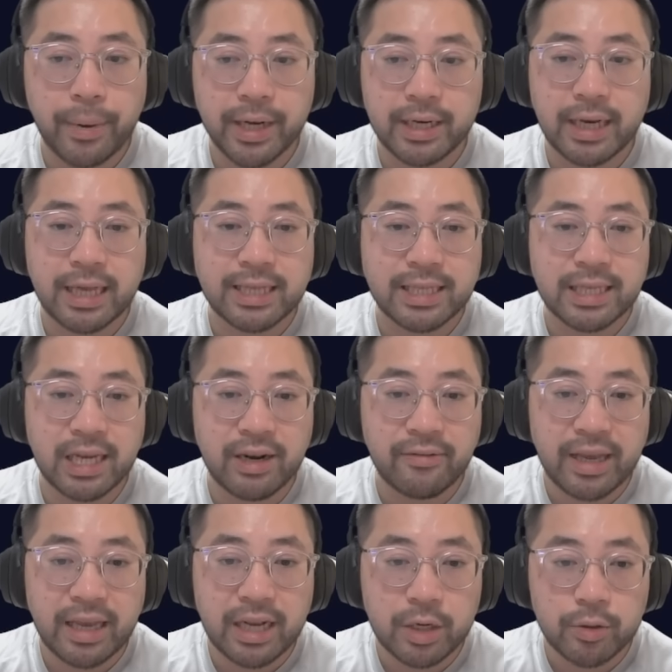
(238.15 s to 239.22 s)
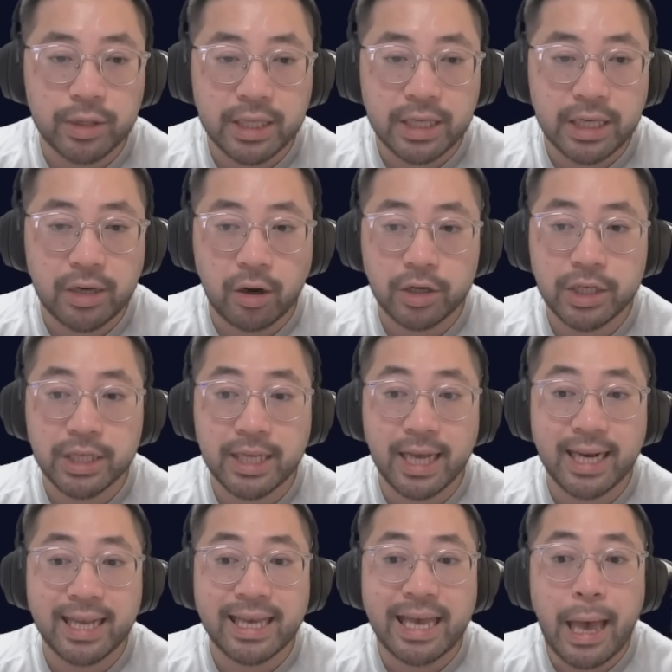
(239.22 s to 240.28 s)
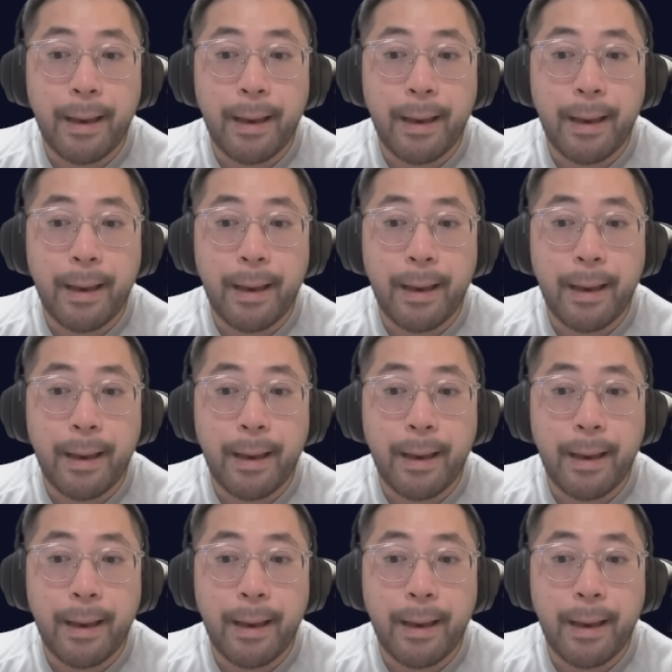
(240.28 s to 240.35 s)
but instead of increased ER, she's getting